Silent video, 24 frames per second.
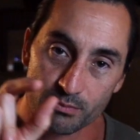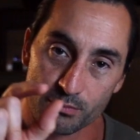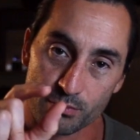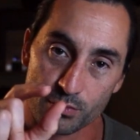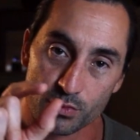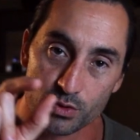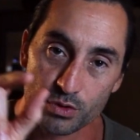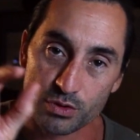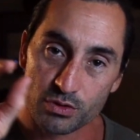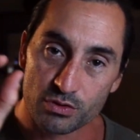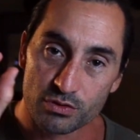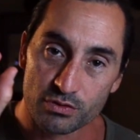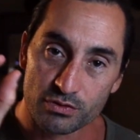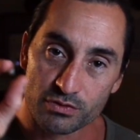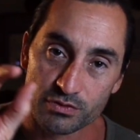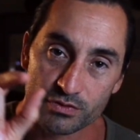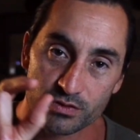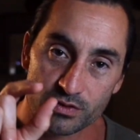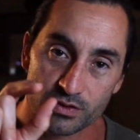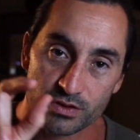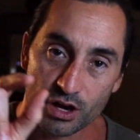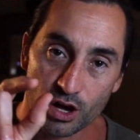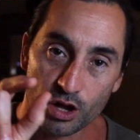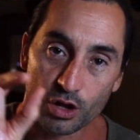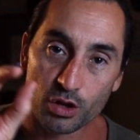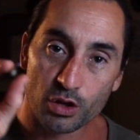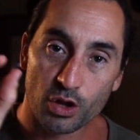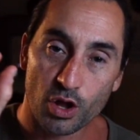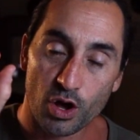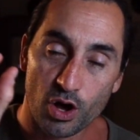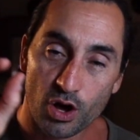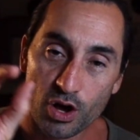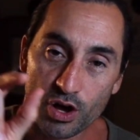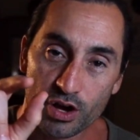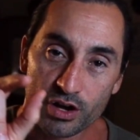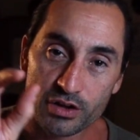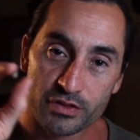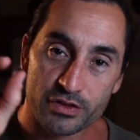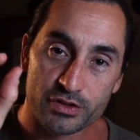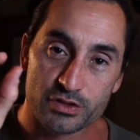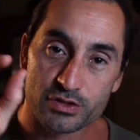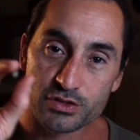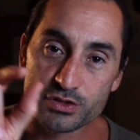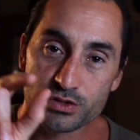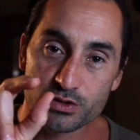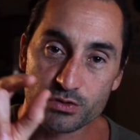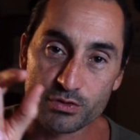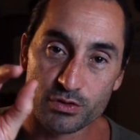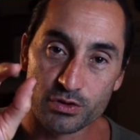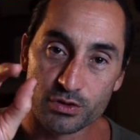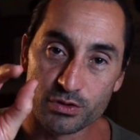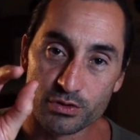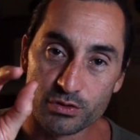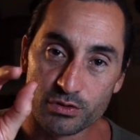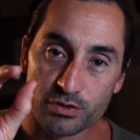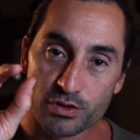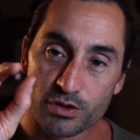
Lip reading: move along the screw.